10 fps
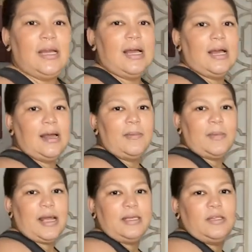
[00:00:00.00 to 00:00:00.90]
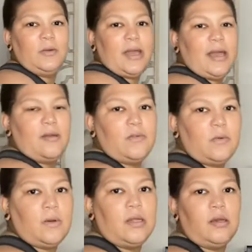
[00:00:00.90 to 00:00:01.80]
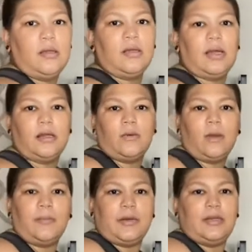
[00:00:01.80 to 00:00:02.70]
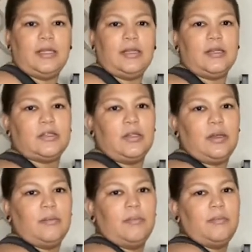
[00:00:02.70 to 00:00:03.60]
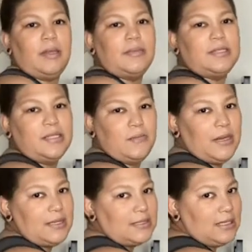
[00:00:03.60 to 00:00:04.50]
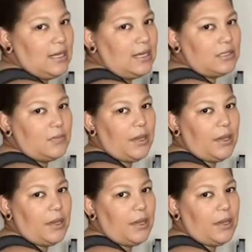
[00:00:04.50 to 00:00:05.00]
I do have on underwear up underneath here so you can maybe see panty lines,